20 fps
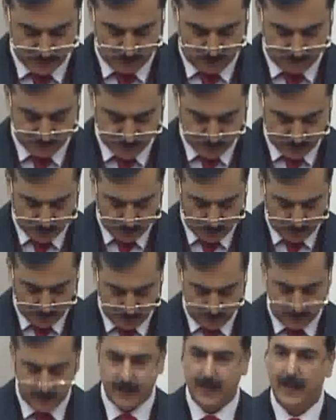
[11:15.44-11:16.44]
these
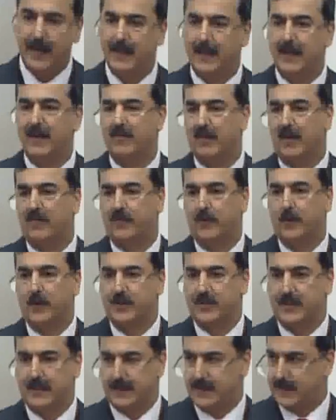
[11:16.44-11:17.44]
obscure and evil
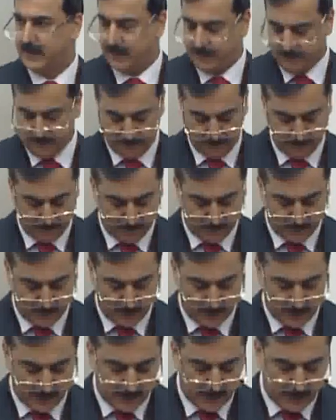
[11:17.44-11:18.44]
forces.
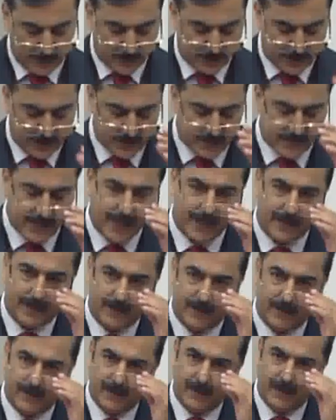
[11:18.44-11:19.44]
She
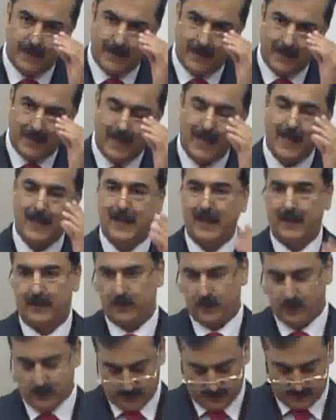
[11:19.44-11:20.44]
said, and I
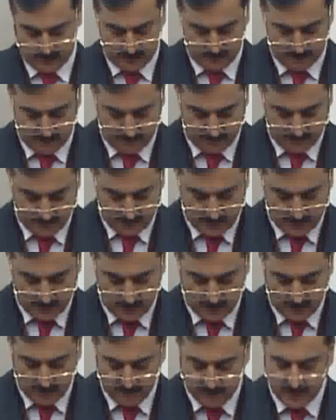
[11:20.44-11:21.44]
quote,
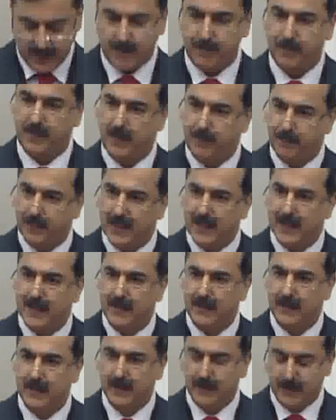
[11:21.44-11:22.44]
We are
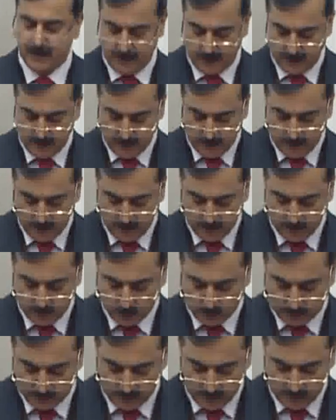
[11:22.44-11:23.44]
prepared
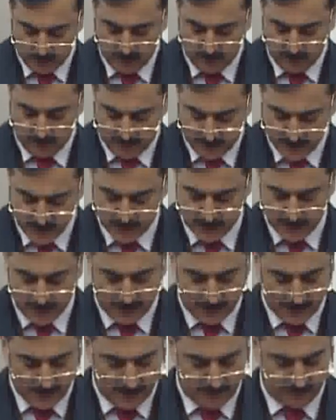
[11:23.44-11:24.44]
to risk
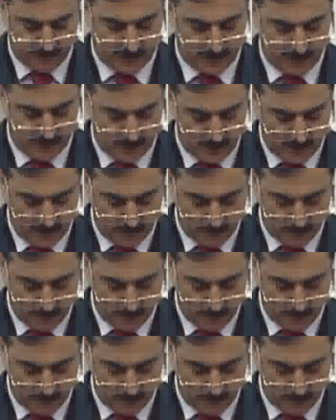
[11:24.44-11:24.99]
our lives,